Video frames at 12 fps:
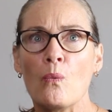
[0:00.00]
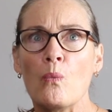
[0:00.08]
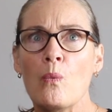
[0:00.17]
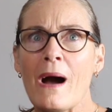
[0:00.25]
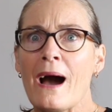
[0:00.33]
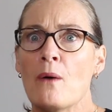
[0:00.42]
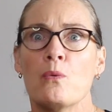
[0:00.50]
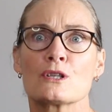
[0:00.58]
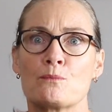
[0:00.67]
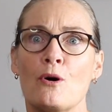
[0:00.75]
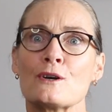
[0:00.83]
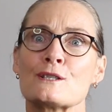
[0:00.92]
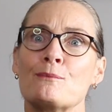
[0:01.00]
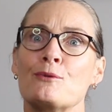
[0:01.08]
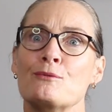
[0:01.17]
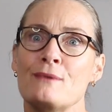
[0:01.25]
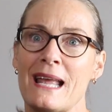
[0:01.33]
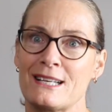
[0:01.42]
wow, what's
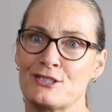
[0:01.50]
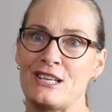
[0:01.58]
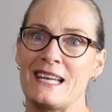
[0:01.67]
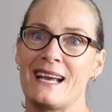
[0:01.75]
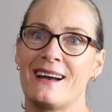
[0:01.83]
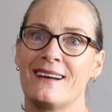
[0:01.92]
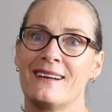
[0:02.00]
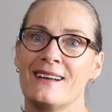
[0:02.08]
possible next year?